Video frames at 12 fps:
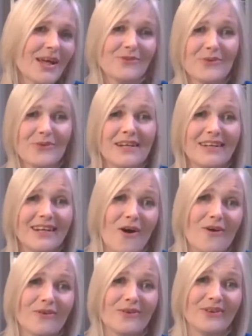So that's really a
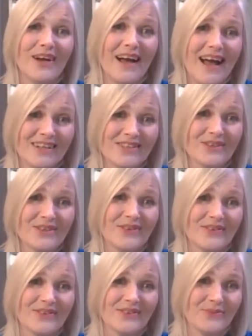long
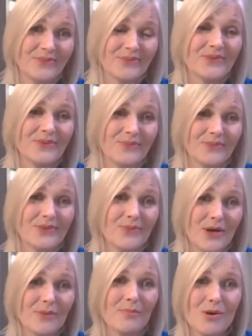answer
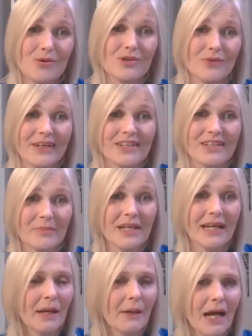to what motivates
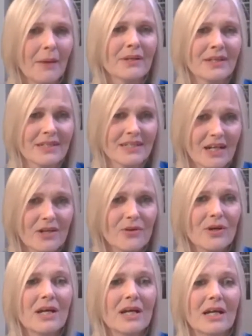me. And I can tell
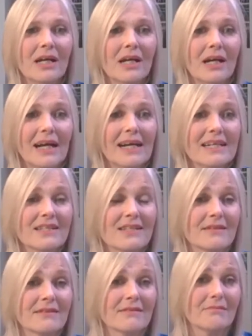you,
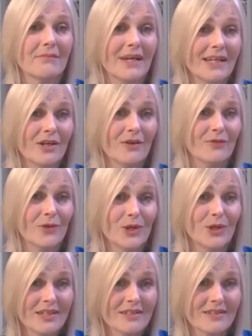as many of
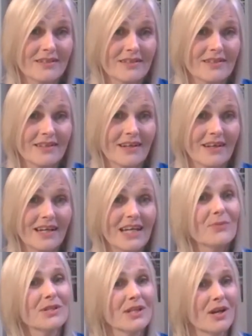you listeners,
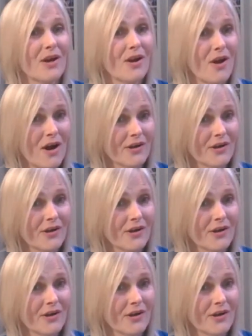it was a